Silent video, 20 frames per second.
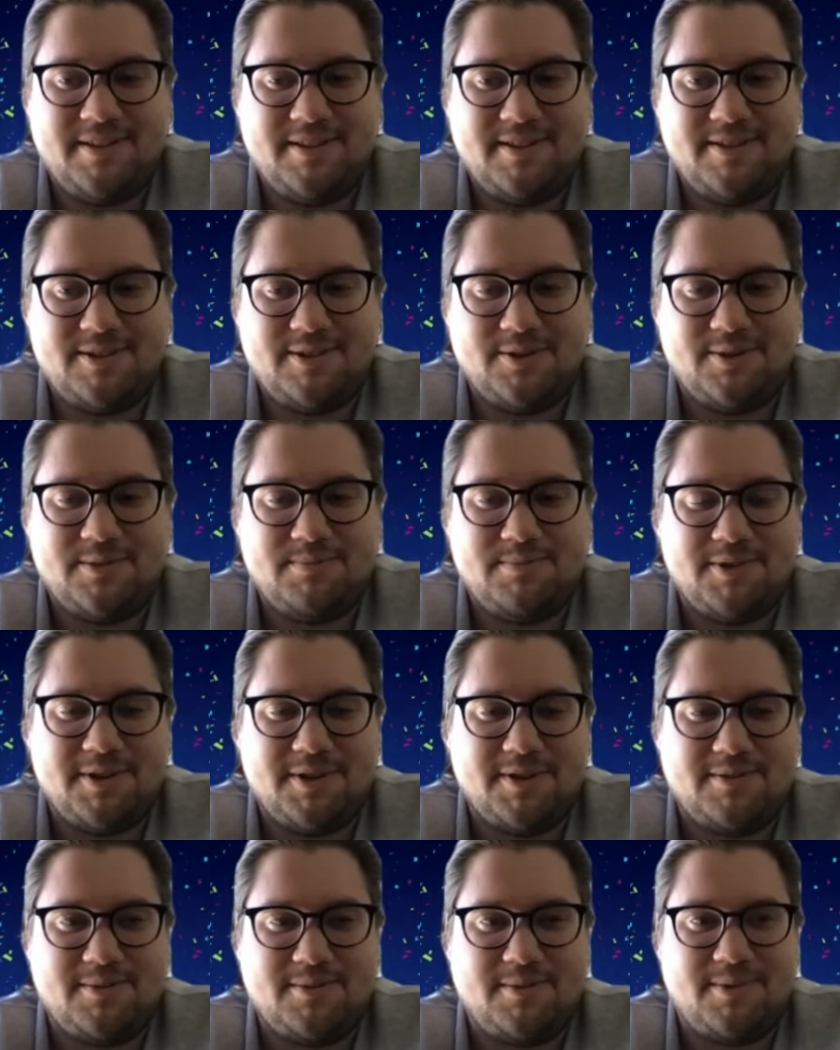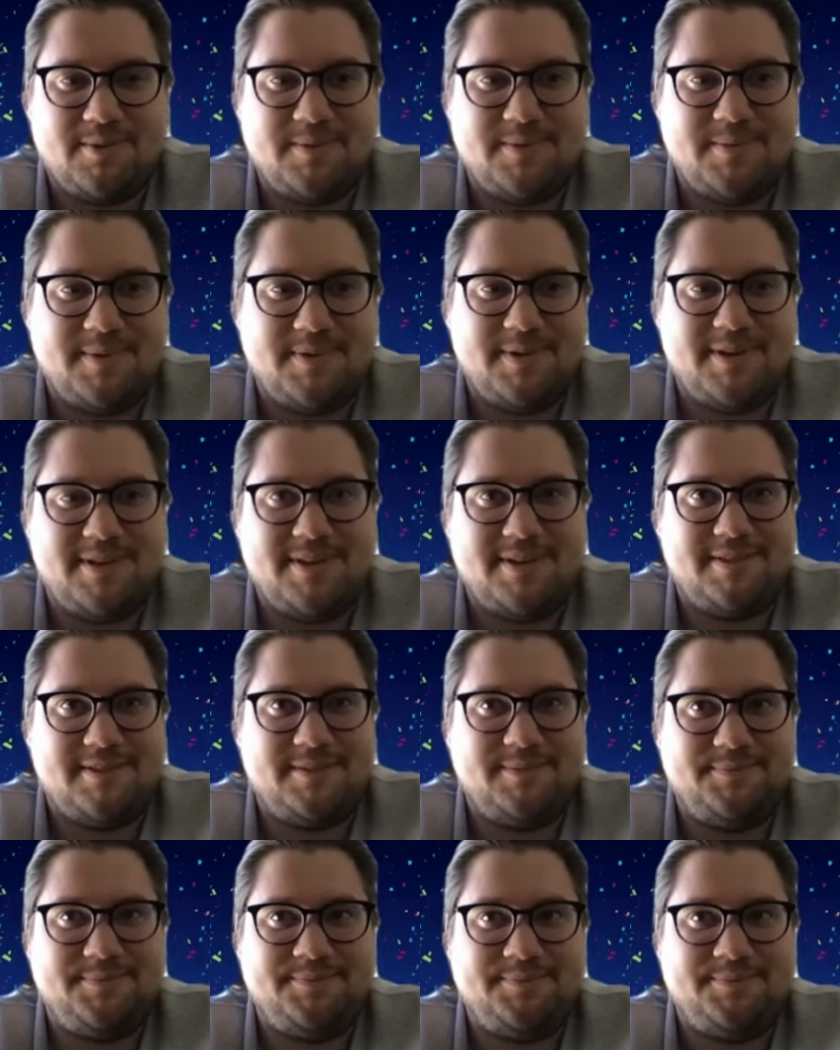So it's pretty cool. Um,